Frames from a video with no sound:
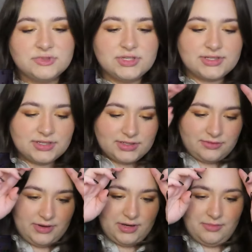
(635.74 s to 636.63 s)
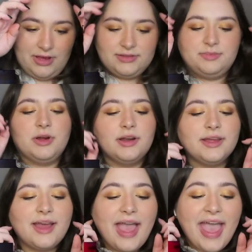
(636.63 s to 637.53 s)
This just a random house
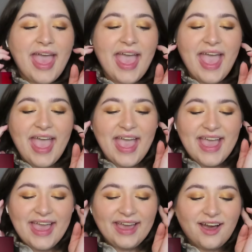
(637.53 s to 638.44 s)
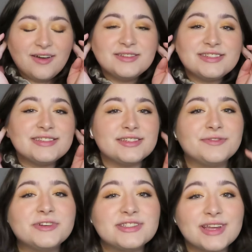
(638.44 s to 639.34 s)
party? Hey! Oh, is this their
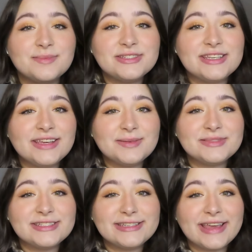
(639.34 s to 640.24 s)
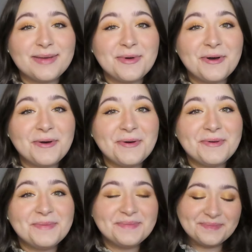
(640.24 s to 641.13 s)
first time seeing him since he came
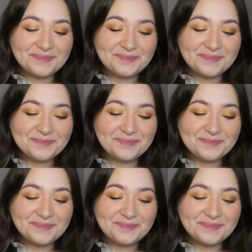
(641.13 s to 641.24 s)
home?